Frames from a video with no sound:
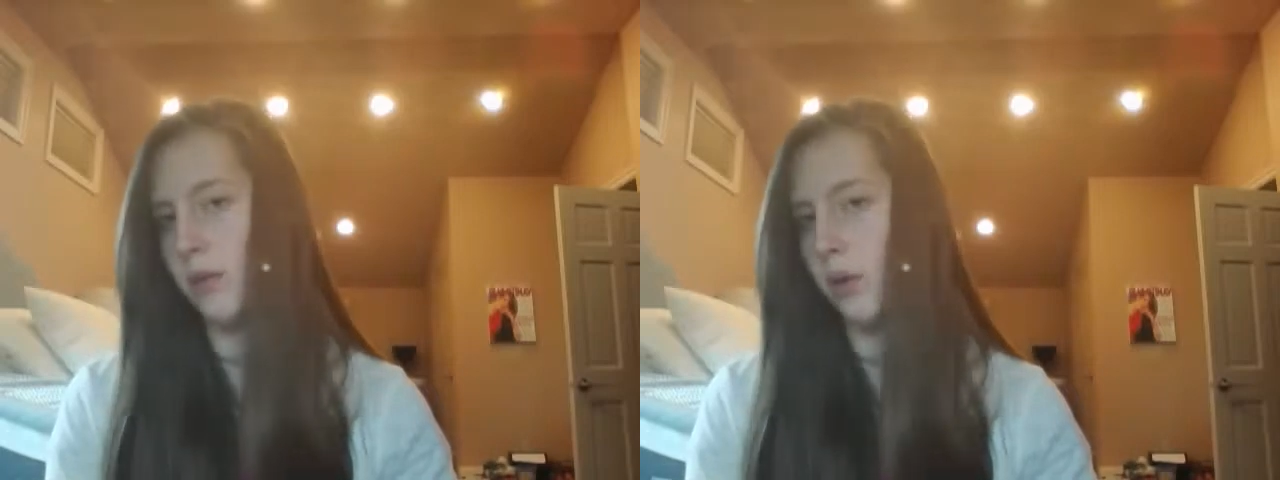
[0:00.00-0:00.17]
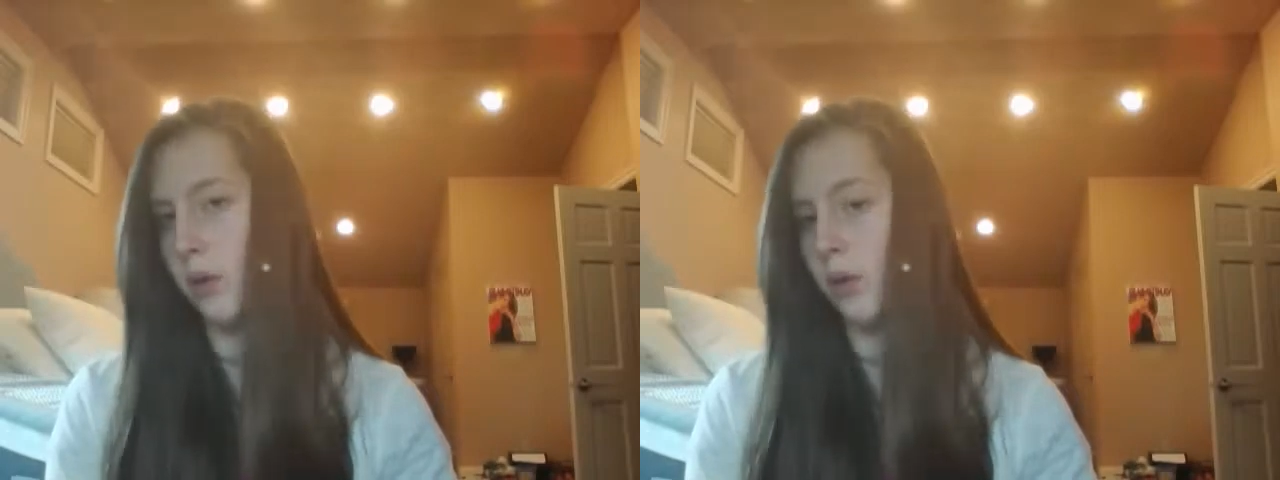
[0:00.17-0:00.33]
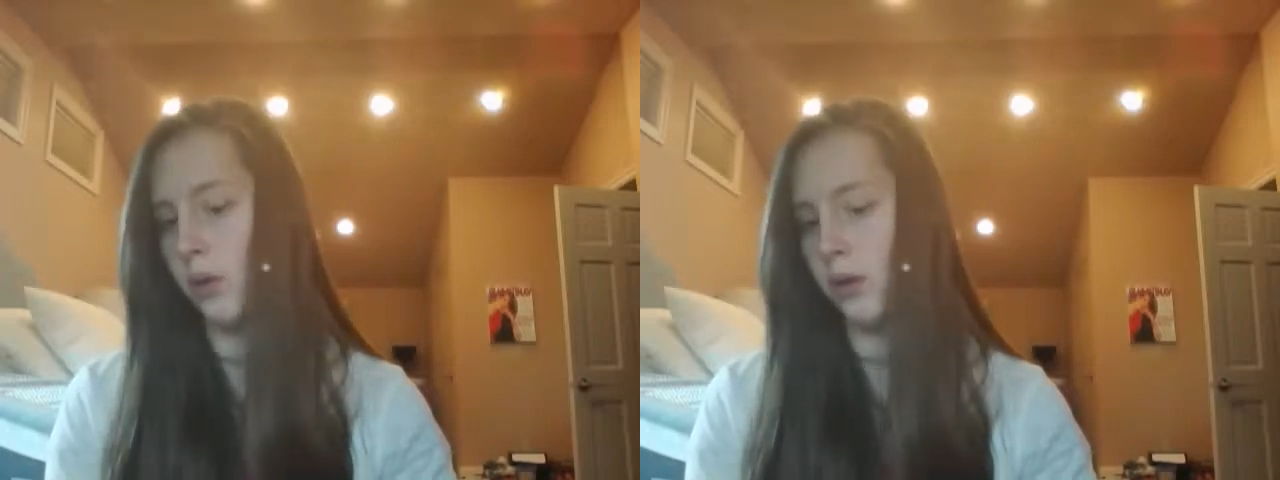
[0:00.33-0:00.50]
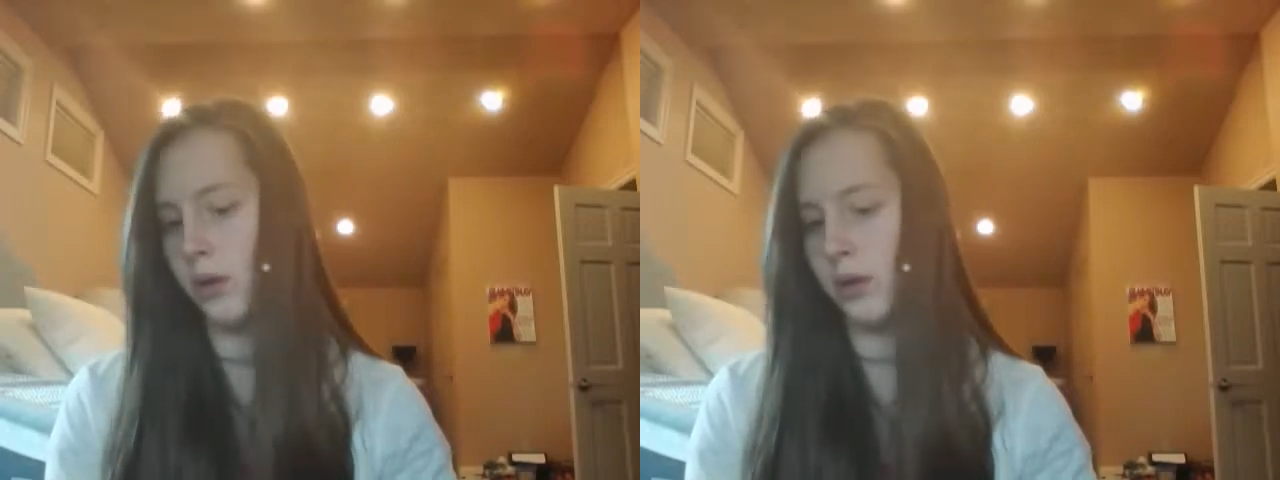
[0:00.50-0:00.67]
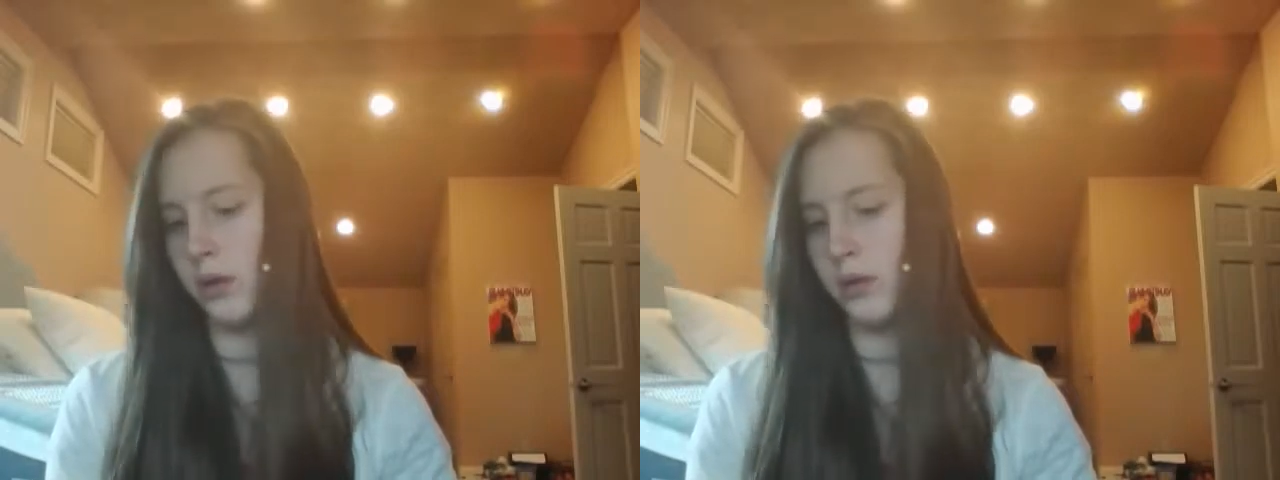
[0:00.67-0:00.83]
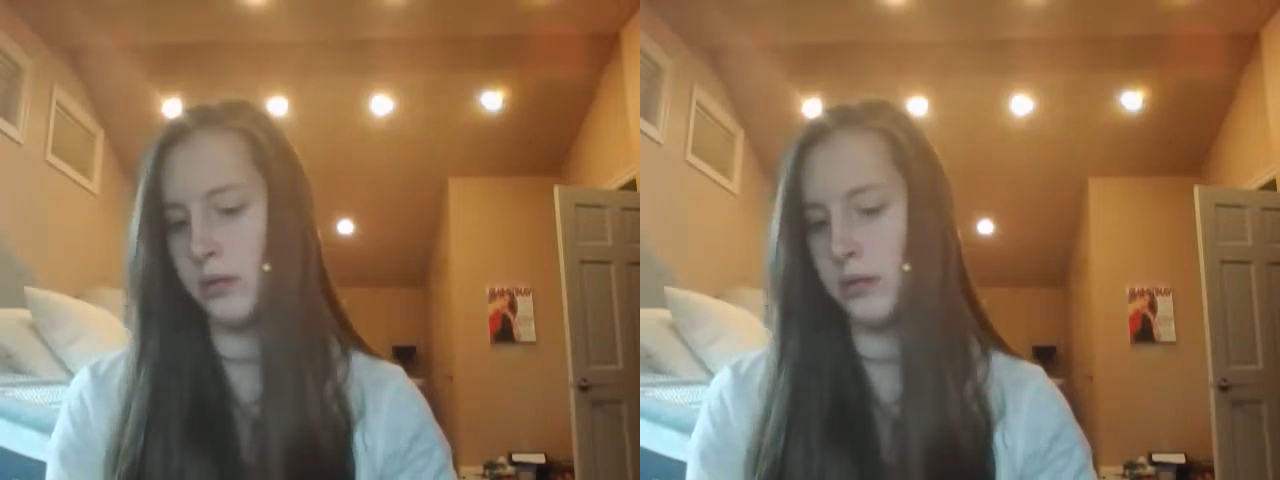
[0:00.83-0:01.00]

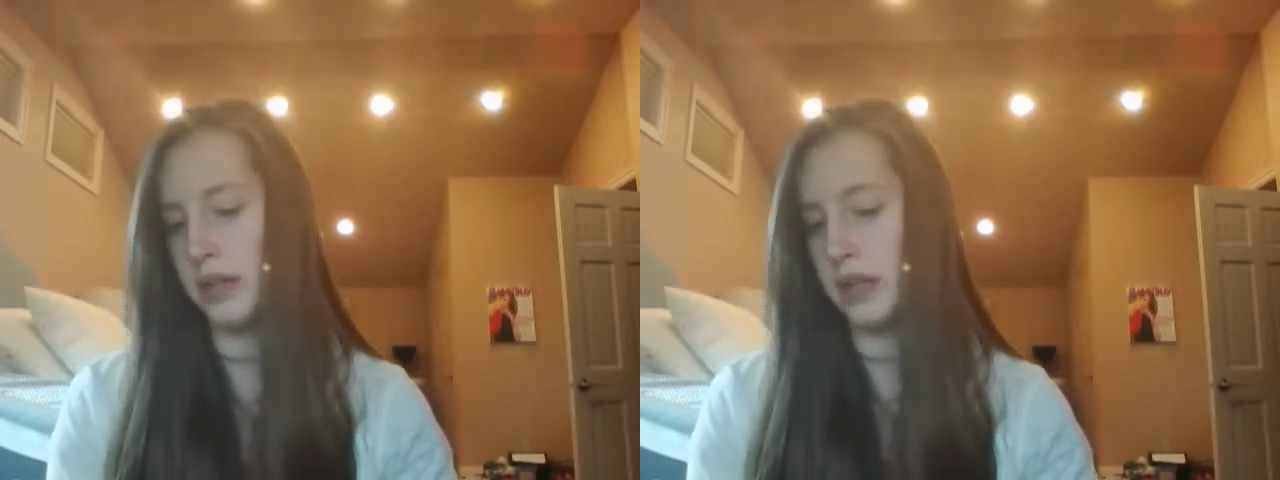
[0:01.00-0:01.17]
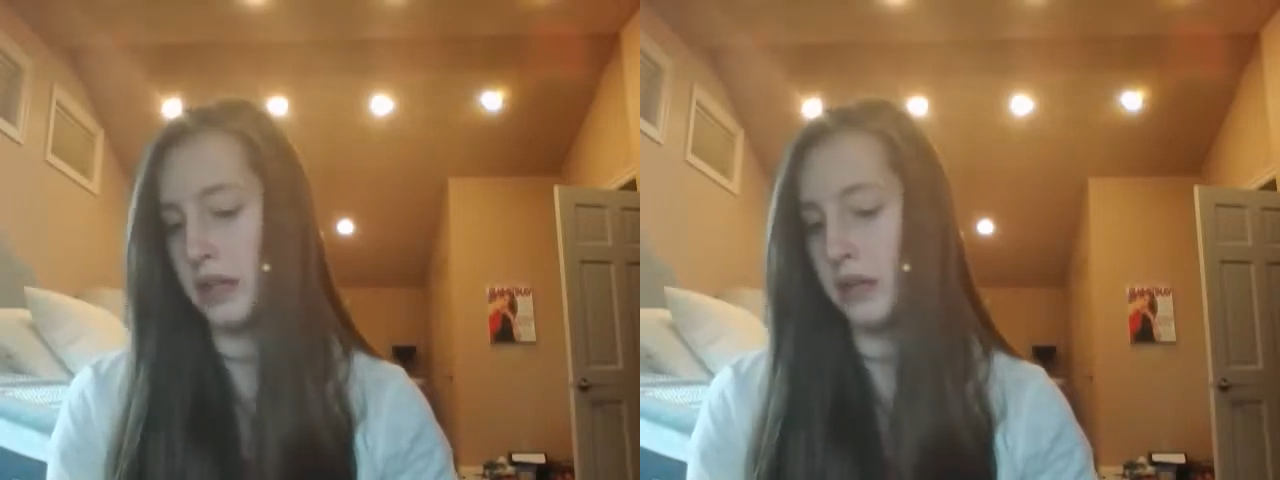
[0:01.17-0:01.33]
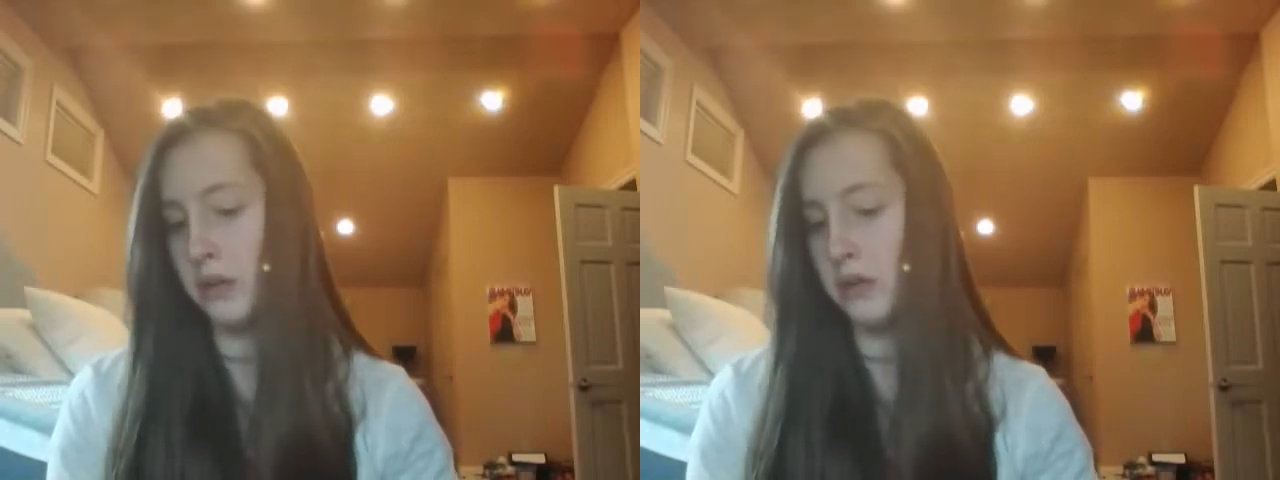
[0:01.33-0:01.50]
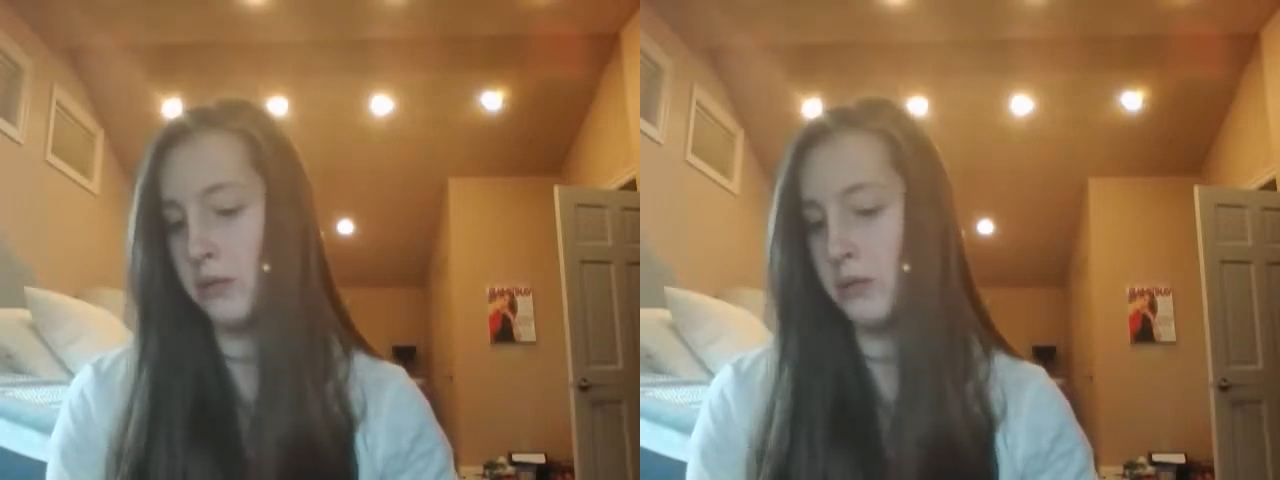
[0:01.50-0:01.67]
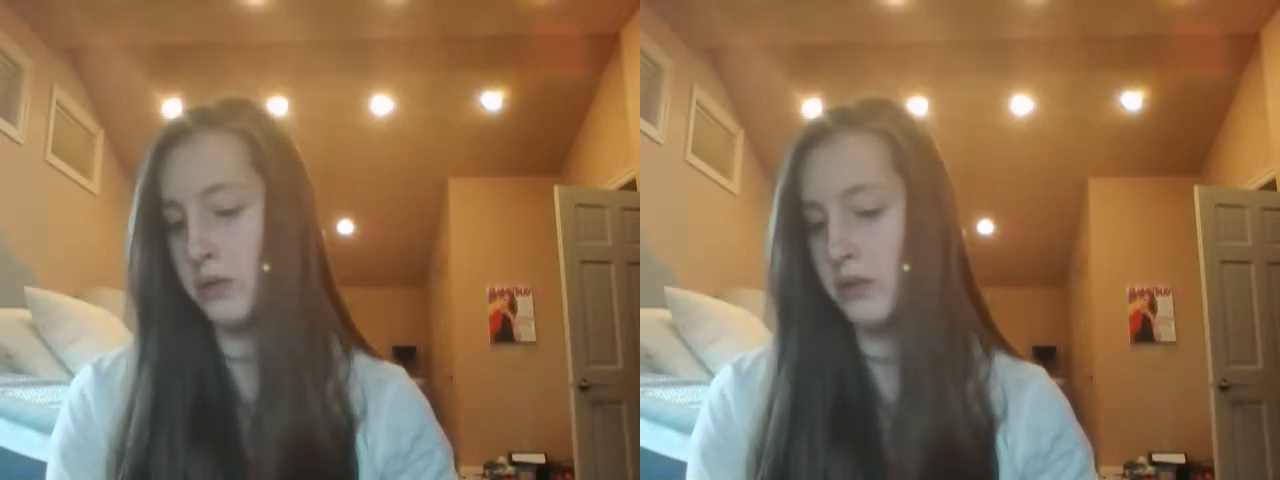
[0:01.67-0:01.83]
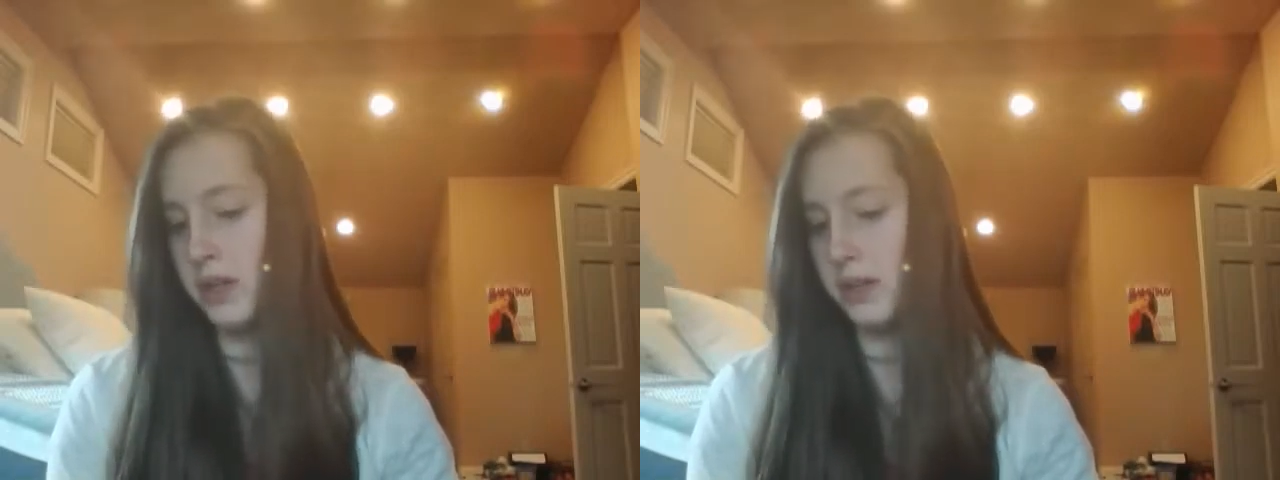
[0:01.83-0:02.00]
Or he could have
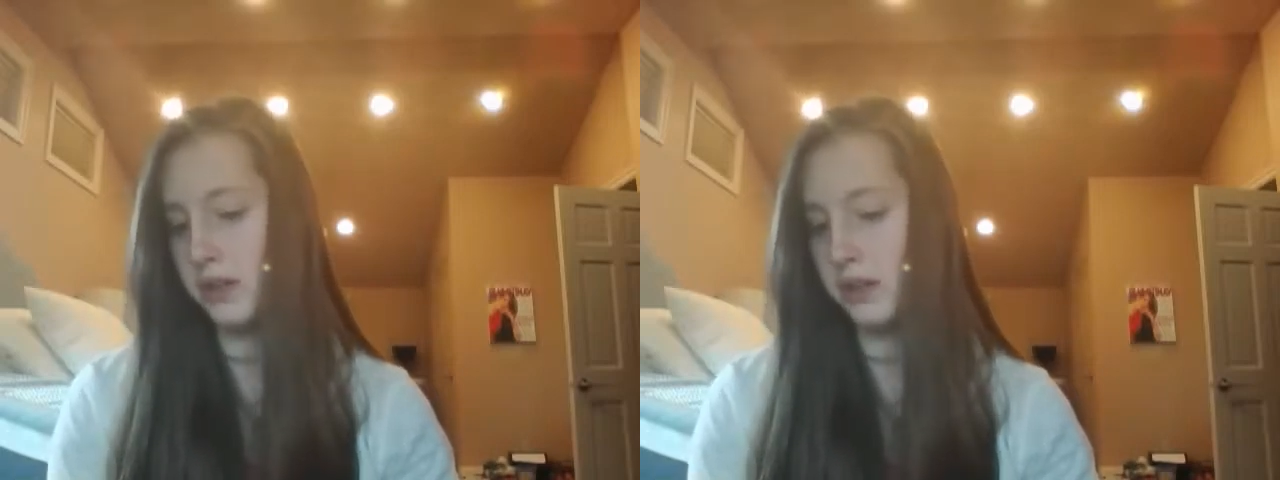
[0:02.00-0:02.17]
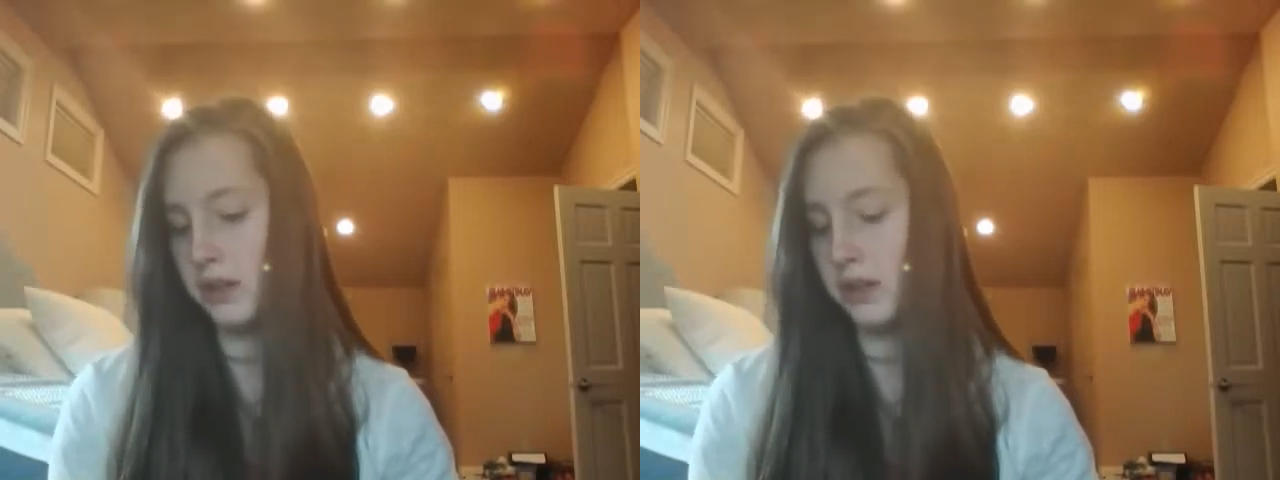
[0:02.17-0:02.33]
moved it?